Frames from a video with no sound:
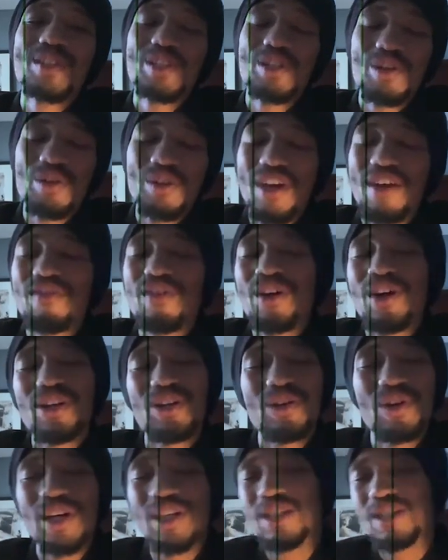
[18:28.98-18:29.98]
So never
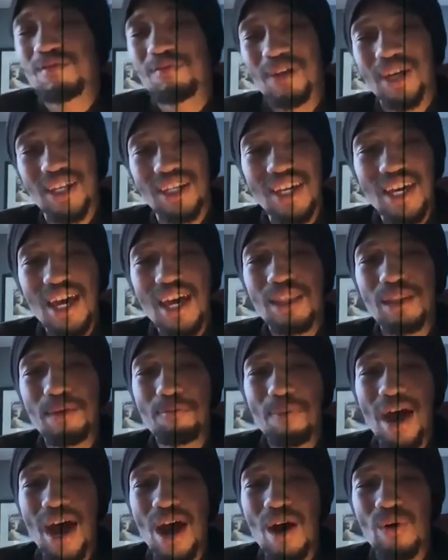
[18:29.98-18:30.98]
underestimate
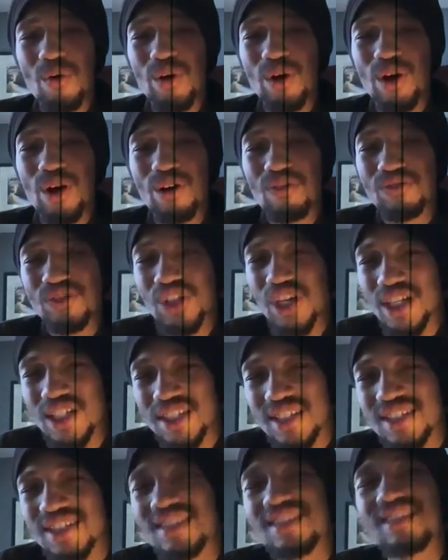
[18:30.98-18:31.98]
the power of
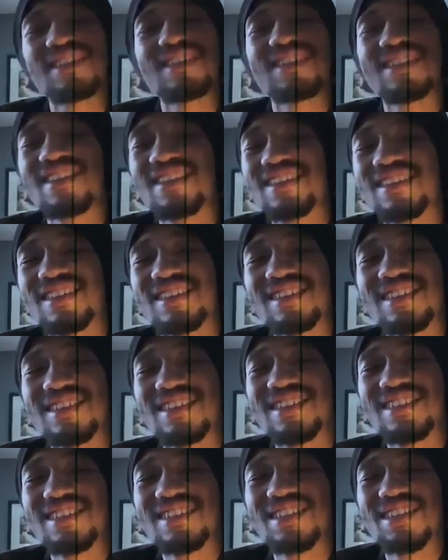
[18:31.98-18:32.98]
just
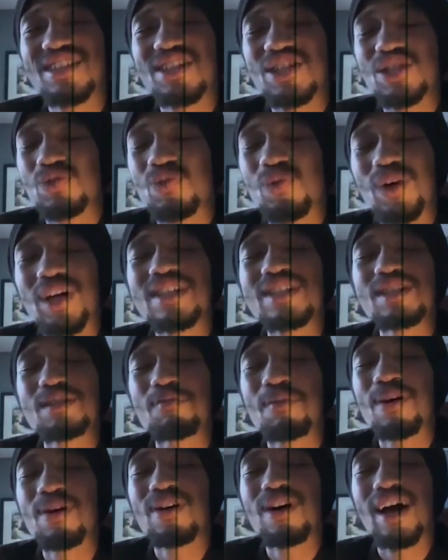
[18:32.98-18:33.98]
just one
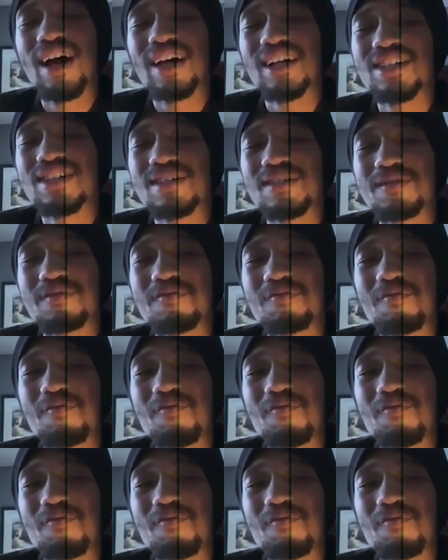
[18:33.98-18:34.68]
small action.